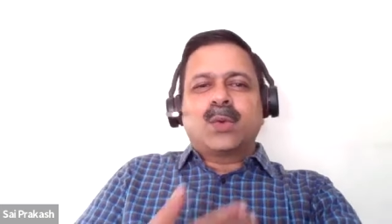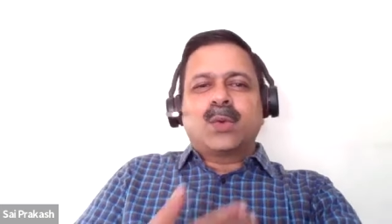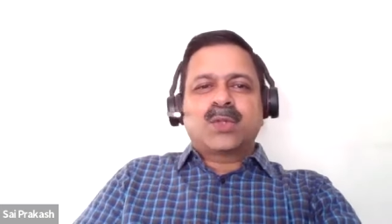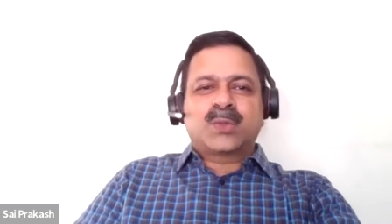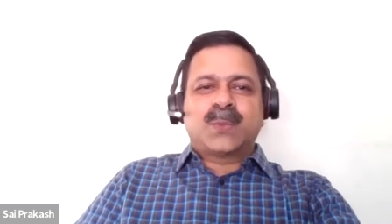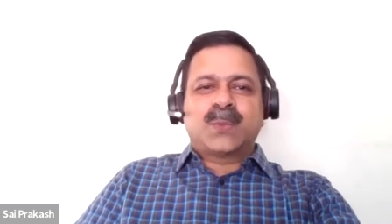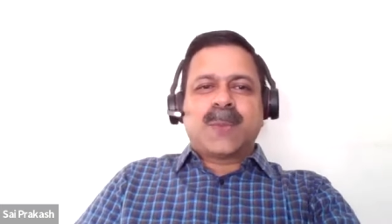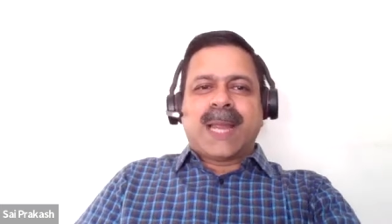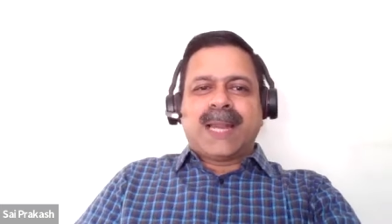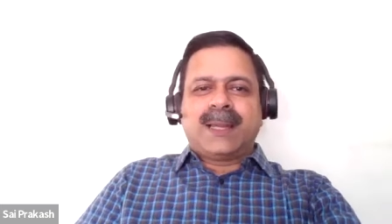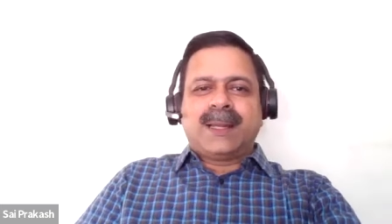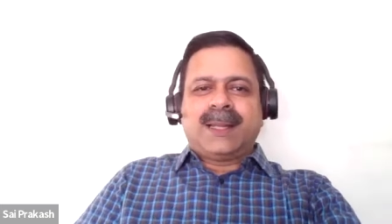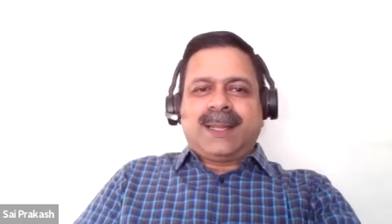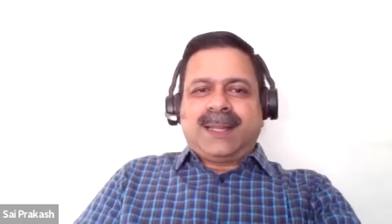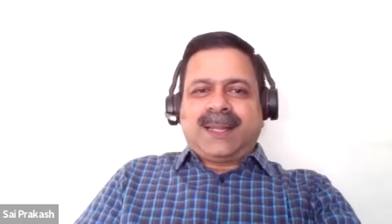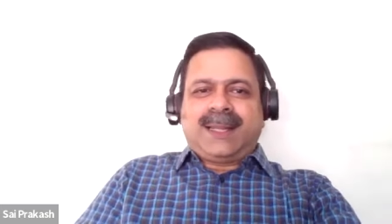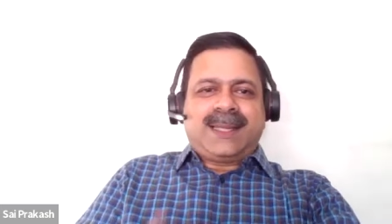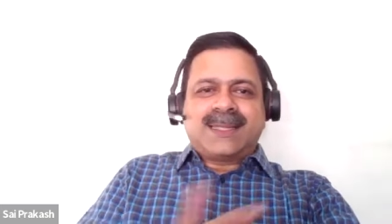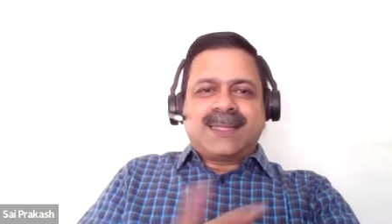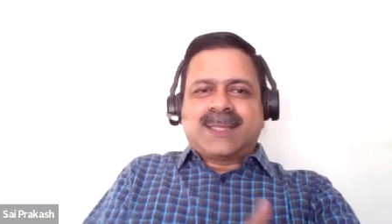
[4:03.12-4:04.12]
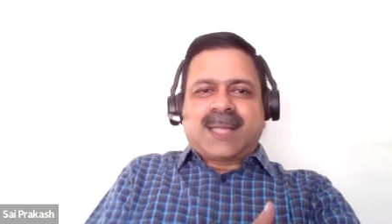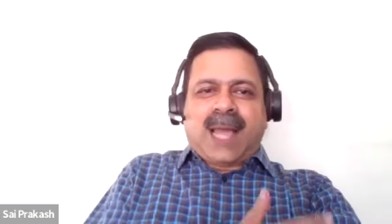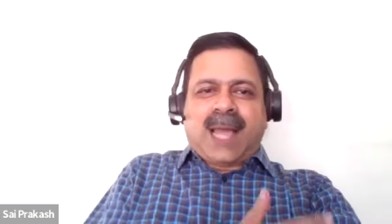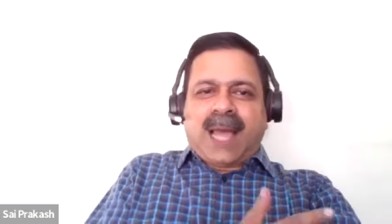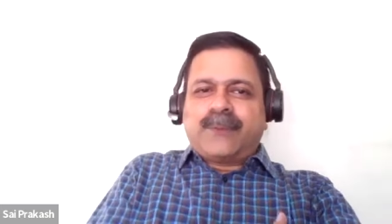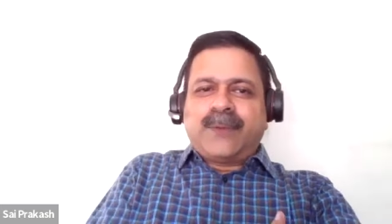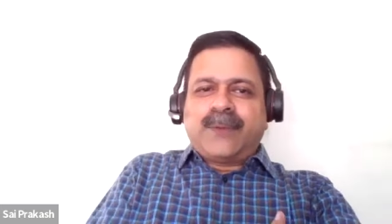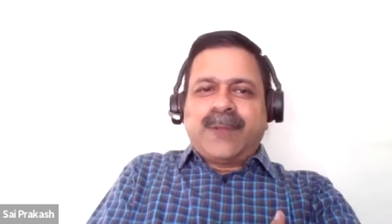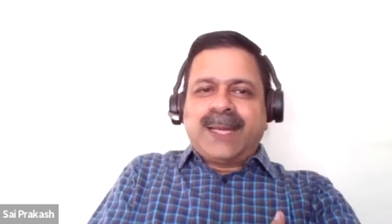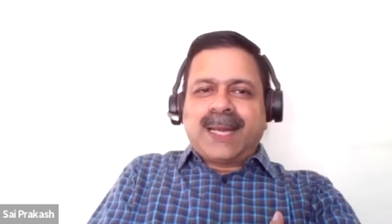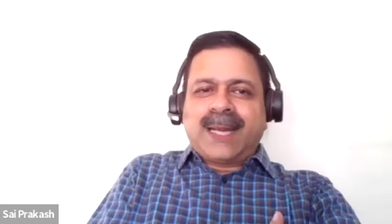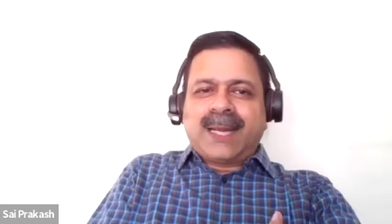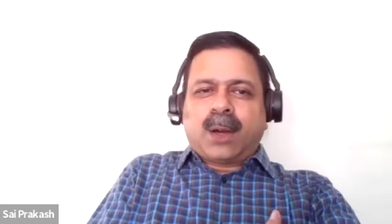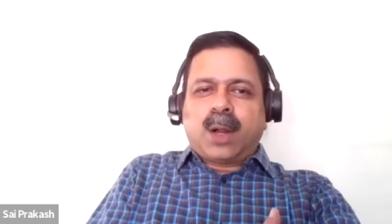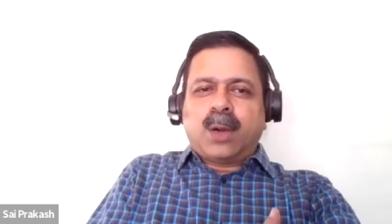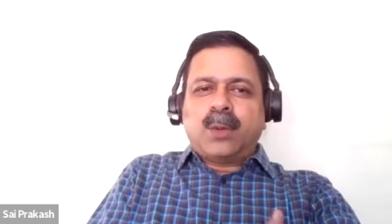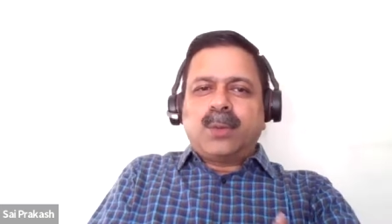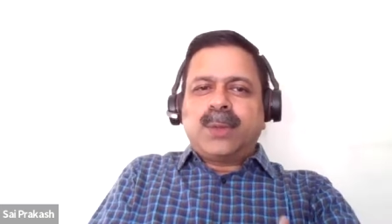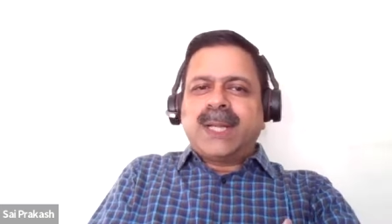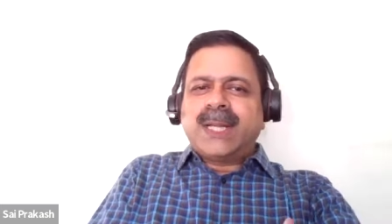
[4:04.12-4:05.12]
goes bad. Is are we in an
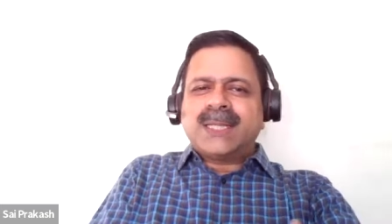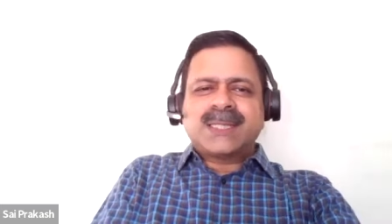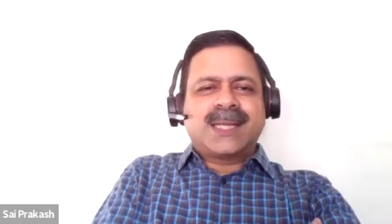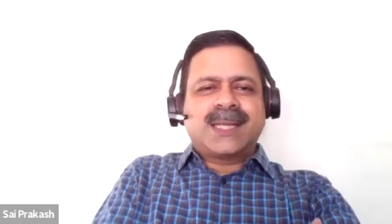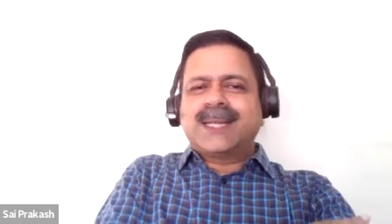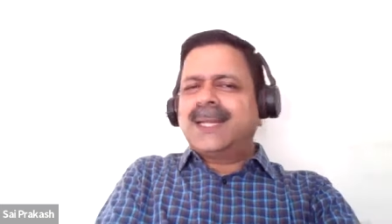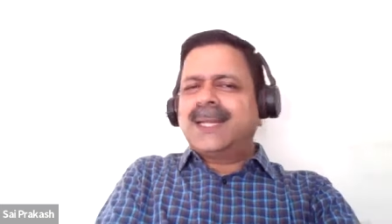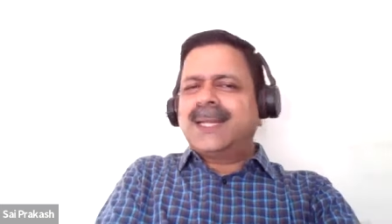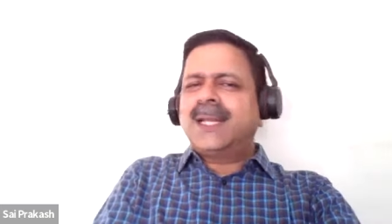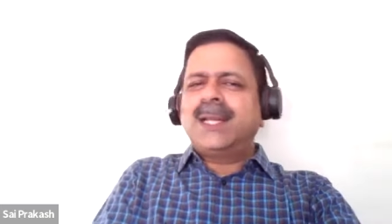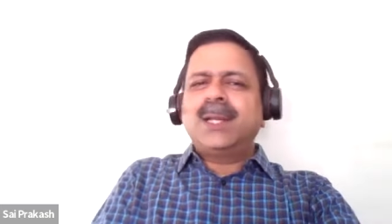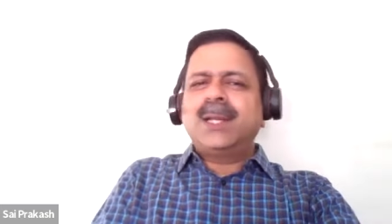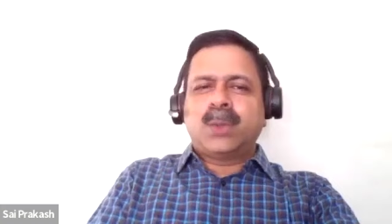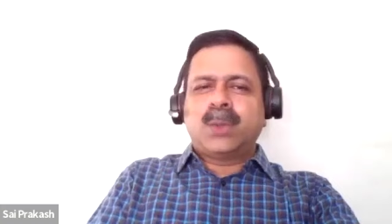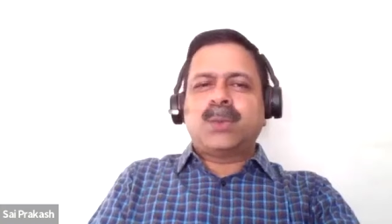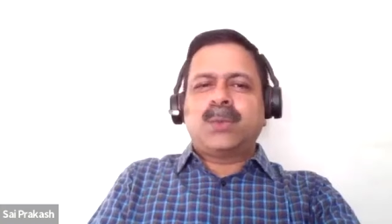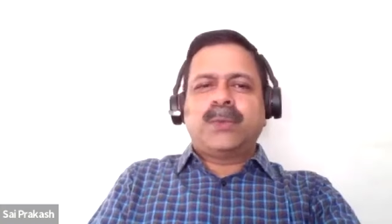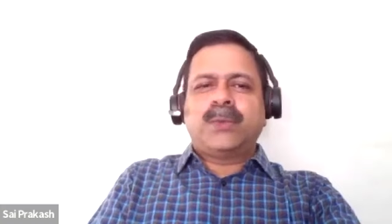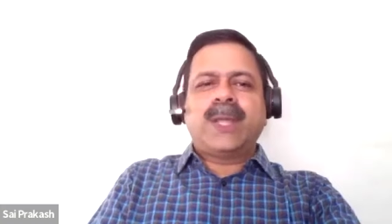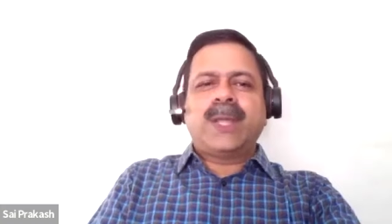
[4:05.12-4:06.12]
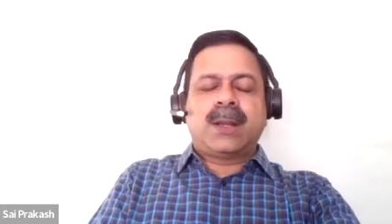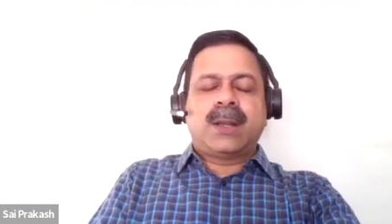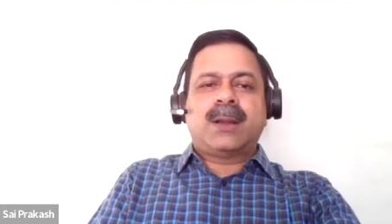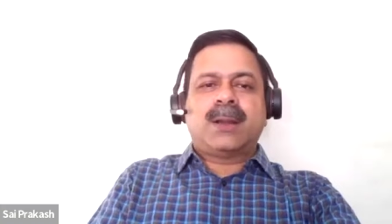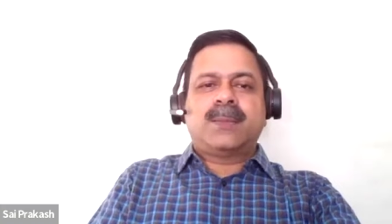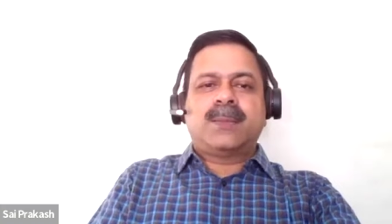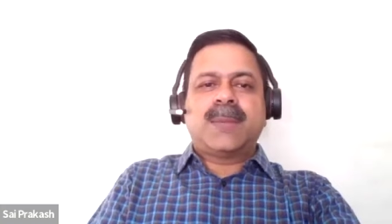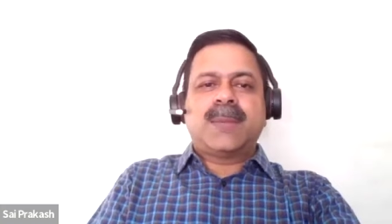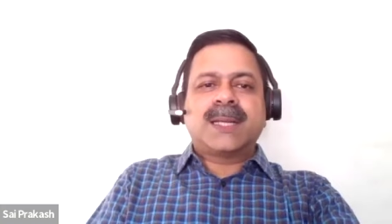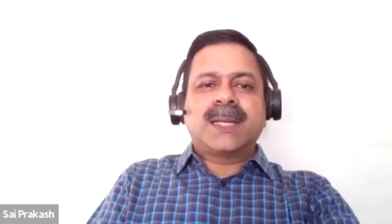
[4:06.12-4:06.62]
outage? Technically, no, we are not.